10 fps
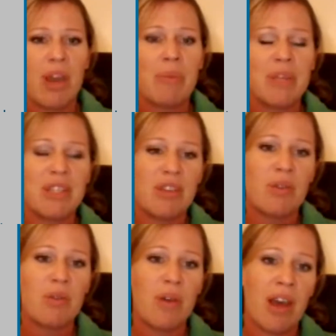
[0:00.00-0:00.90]
Coming
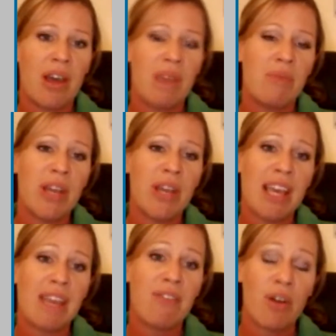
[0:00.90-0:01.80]
to
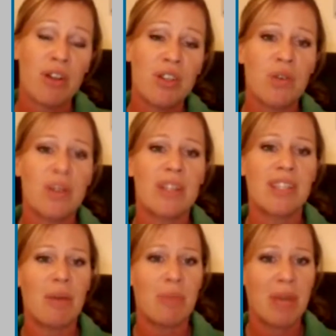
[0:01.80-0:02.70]
looking at foreign
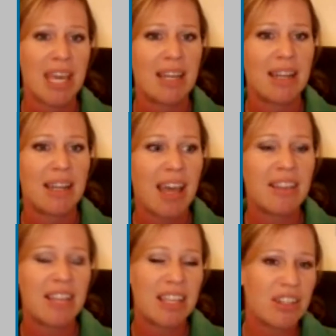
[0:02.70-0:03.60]
tourists coming in,
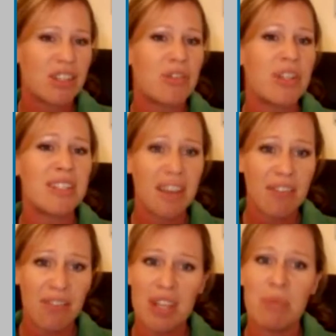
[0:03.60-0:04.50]
and the industry is
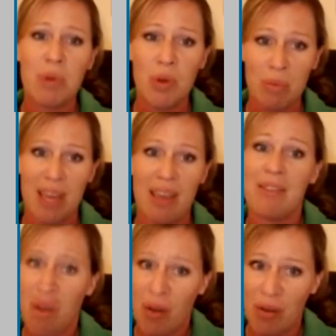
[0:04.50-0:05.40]
definitely booming
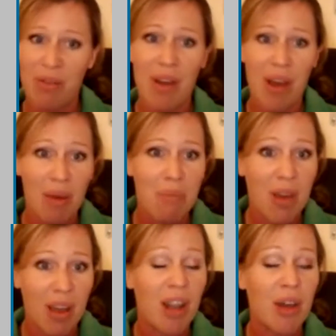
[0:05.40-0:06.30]
on
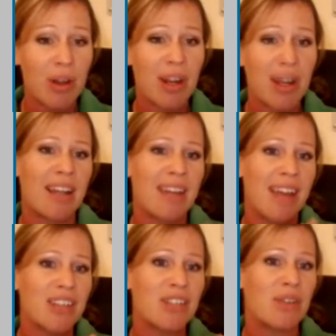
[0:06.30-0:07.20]
a local and
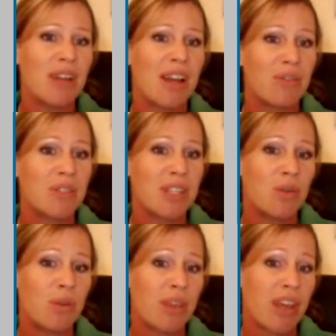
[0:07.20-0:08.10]
national levels in
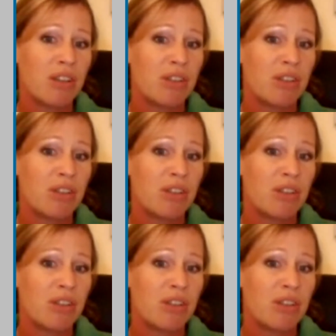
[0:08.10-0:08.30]
all of the